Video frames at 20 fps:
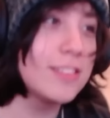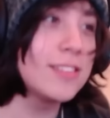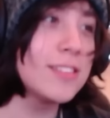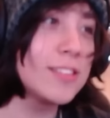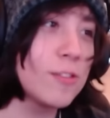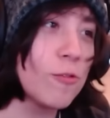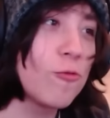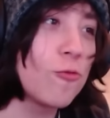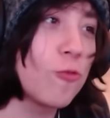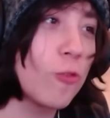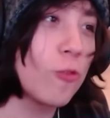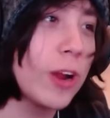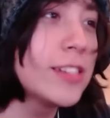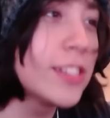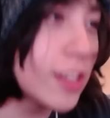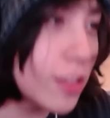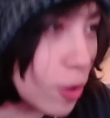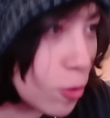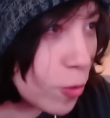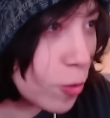This is a
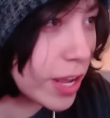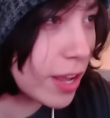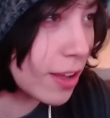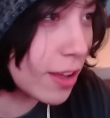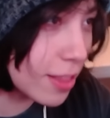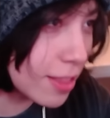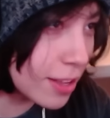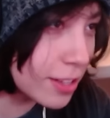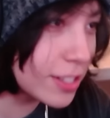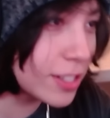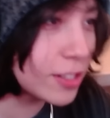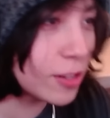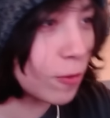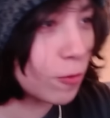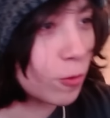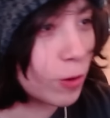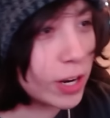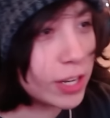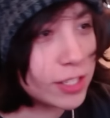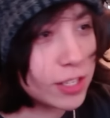phrase of the week. This is
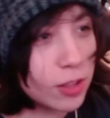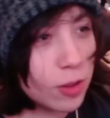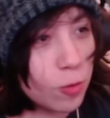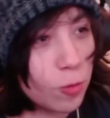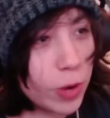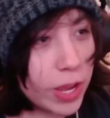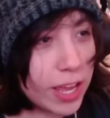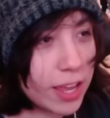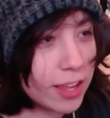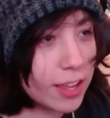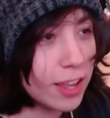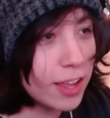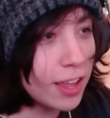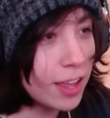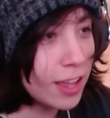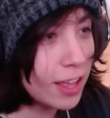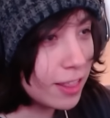a phrase of the week.